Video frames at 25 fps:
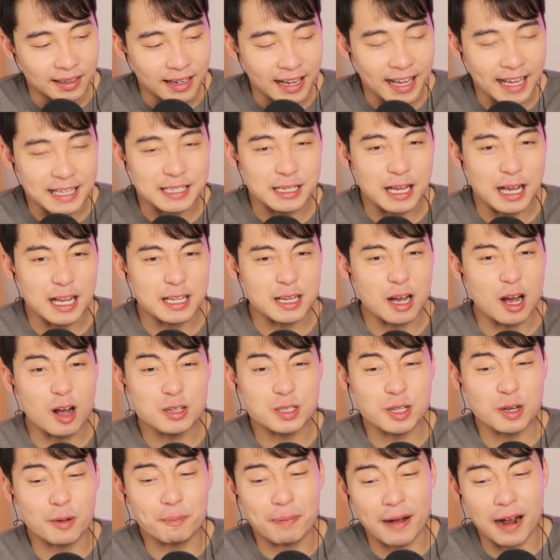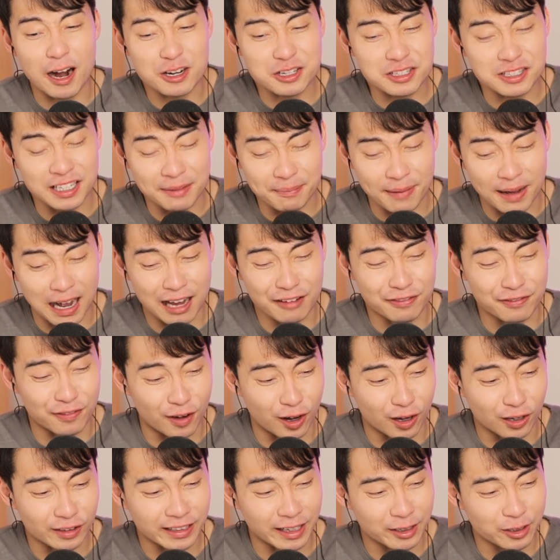But it's also partially my
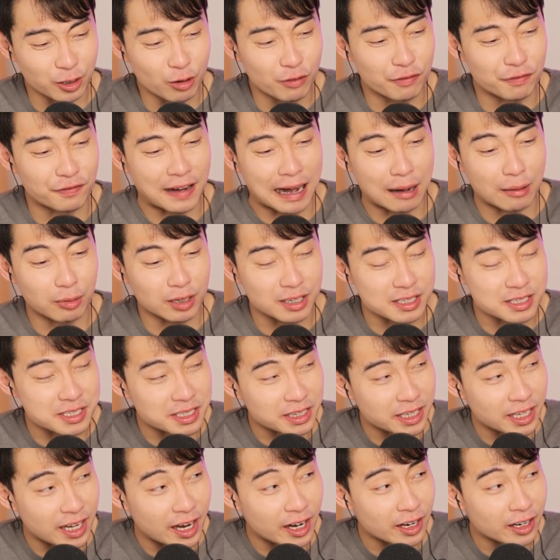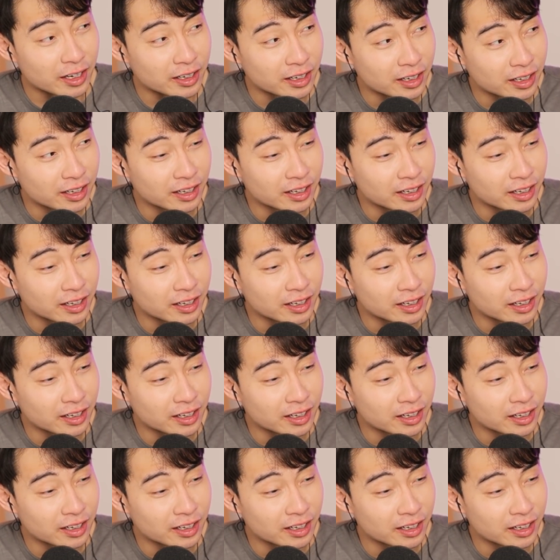fault. There are no vowels in there.